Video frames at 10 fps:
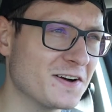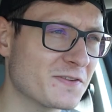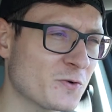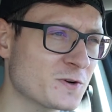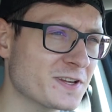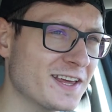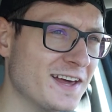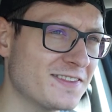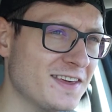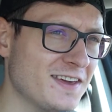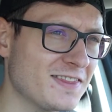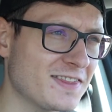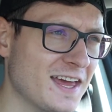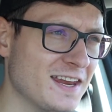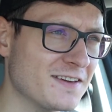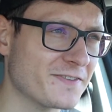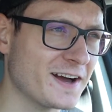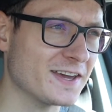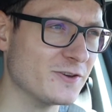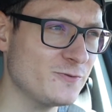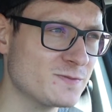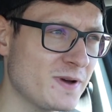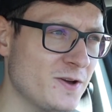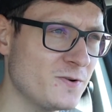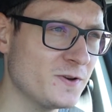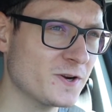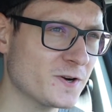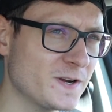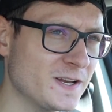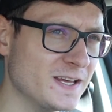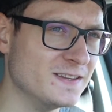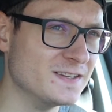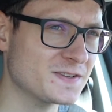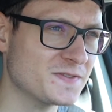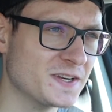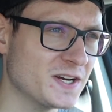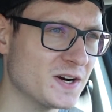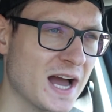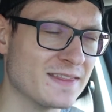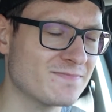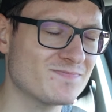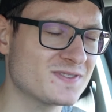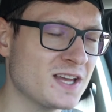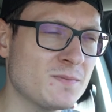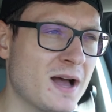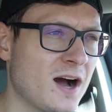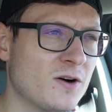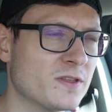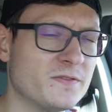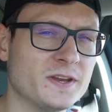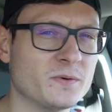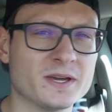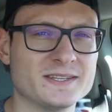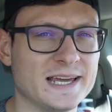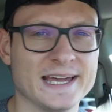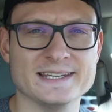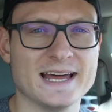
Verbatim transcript: unfortunately, I think that if I used my own urine in this video, I somehow the video would get taken